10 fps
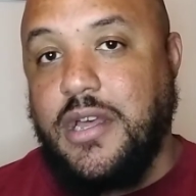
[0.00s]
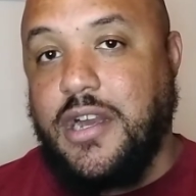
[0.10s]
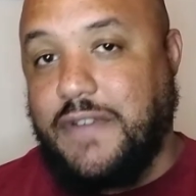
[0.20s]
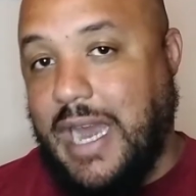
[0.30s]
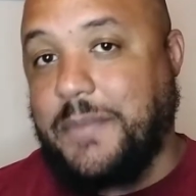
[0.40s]

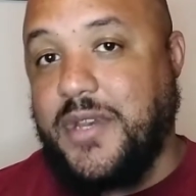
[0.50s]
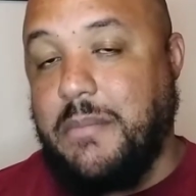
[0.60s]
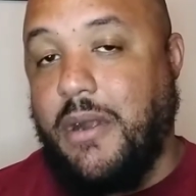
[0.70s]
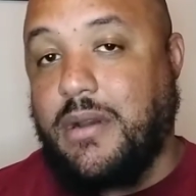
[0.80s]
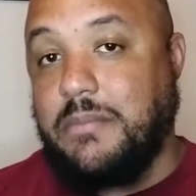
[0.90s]
of Captain
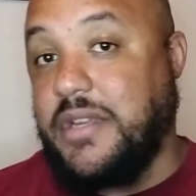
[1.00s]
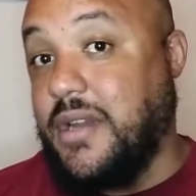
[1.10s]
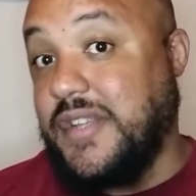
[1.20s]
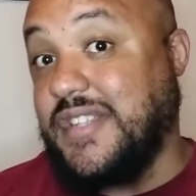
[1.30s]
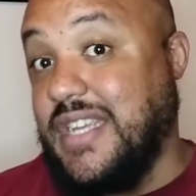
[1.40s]
America
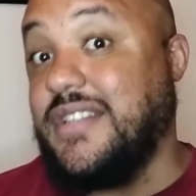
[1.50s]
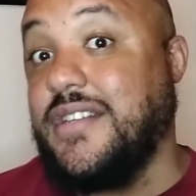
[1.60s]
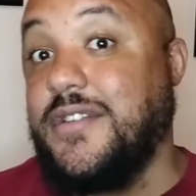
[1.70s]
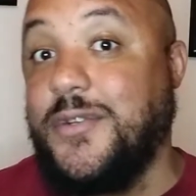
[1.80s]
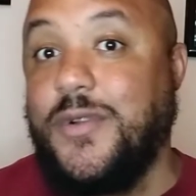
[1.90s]
because he
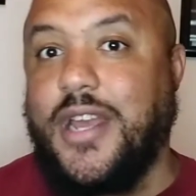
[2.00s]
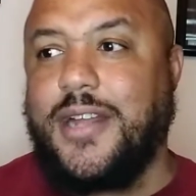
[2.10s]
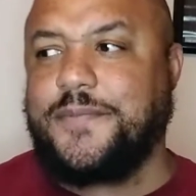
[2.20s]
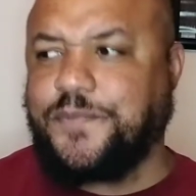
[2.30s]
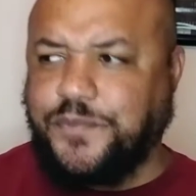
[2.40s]
did do
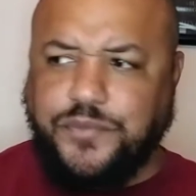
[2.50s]
that.